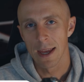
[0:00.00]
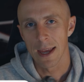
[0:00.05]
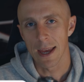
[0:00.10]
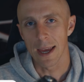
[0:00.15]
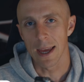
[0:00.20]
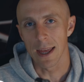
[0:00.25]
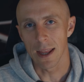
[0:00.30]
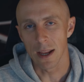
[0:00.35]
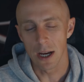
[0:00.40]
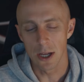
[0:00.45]

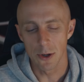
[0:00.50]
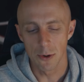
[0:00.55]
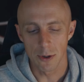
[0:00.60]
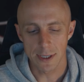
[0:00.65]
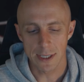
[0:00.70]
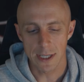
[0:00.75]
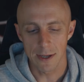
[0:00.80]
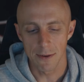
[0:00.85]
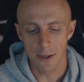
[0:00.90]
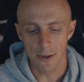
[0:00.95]
and
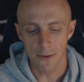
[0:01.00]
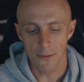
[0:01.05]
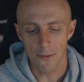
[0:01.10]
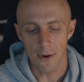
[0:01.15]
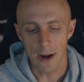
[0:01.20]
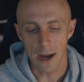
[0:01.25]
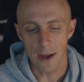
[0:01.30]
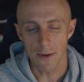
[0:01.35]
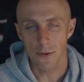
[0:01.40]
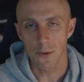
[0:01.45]

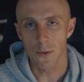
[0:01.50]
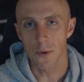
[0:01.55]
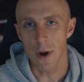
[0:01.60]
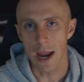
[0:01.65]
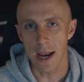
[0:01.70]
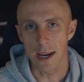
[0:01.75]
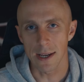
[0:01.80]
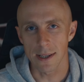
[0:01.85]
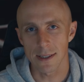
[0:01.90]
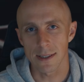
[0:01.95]
175
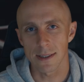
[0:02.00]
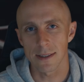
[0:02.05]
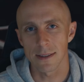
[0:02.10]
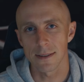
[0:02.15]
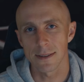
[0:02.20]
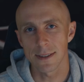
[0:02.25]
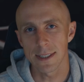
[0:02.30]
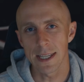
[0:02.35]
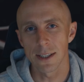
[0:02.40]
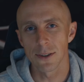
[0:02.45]
cranks
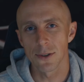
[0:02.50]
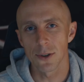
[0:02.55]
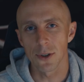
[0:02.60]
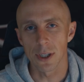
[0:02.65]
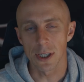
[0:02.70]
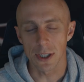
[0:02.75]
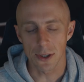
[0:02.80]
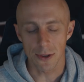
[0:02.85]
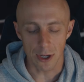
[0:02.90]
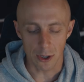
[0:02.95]
tend to
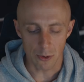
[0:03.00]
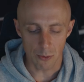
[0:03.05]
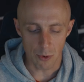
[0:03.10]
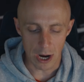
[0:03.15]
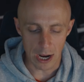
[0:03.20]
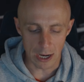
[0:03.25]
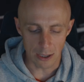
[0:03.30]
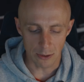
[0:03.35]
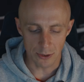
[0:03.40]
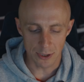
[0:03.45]
hit the
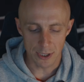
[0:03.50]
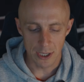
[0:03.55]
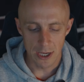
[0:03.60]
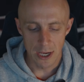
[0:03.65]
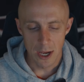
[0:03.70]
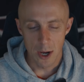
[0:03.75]
ground